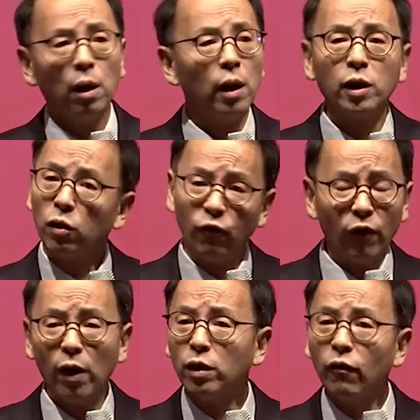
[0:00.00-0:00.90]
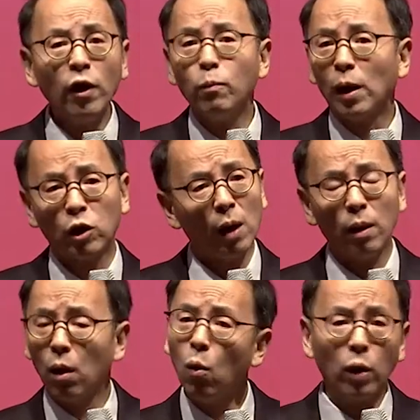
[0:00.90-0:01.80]
it's very much
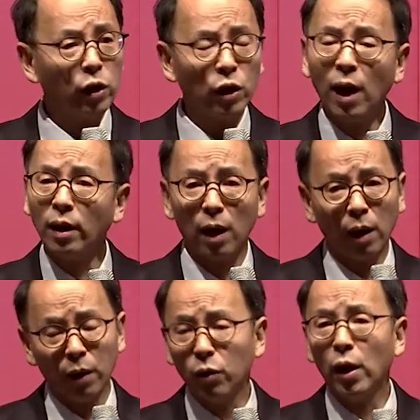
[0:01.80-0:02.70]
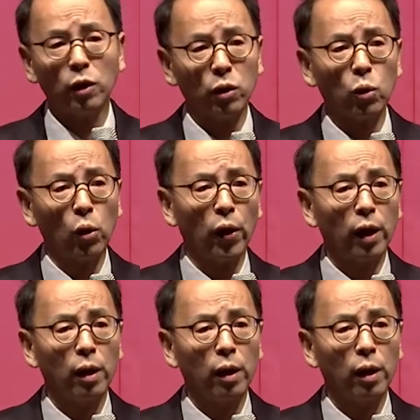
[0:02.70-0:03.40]
only China and the US story.